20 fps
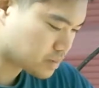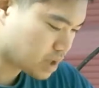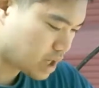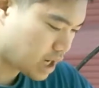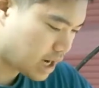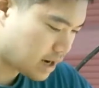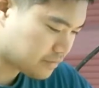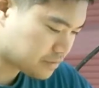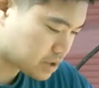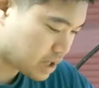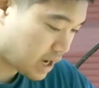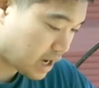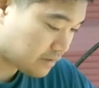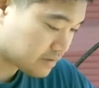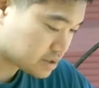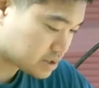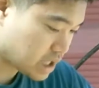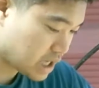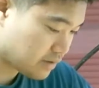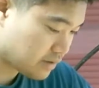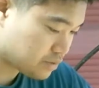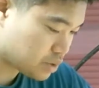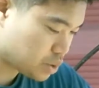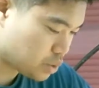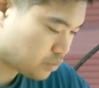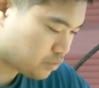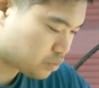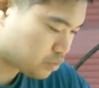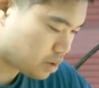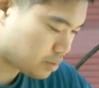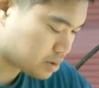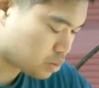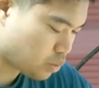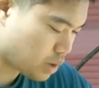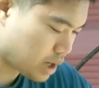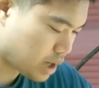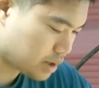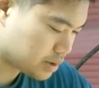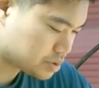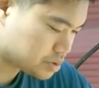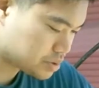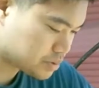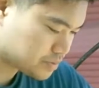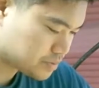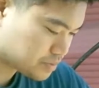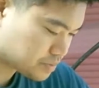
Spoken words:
after having saved you from the waves?"